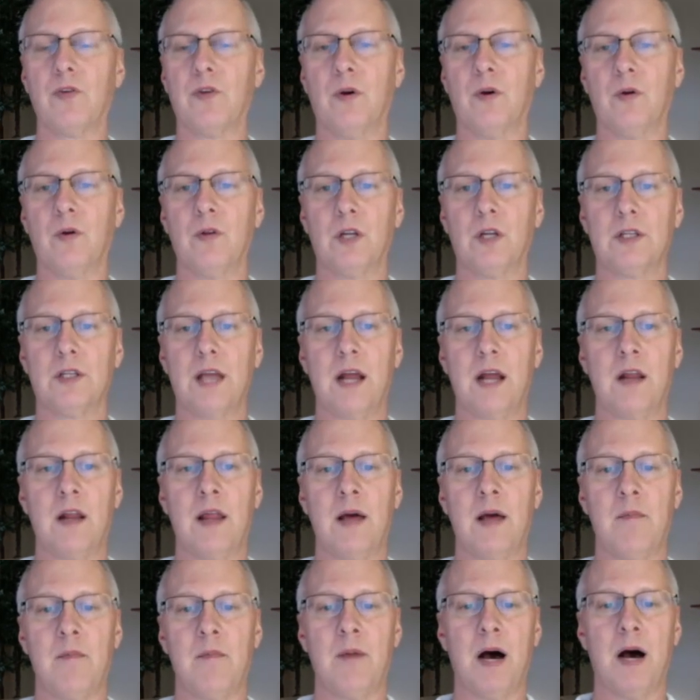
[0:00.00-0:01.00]
So look down in
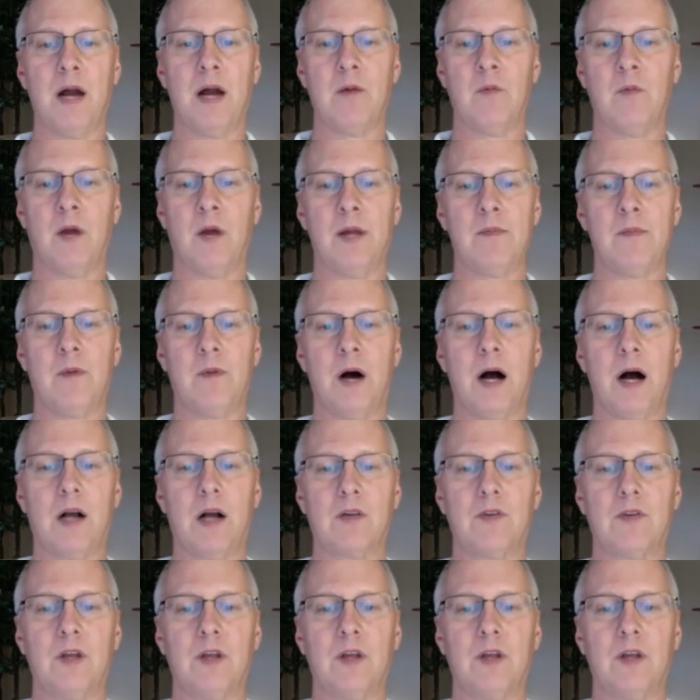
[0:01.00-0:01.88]
that bottom right box.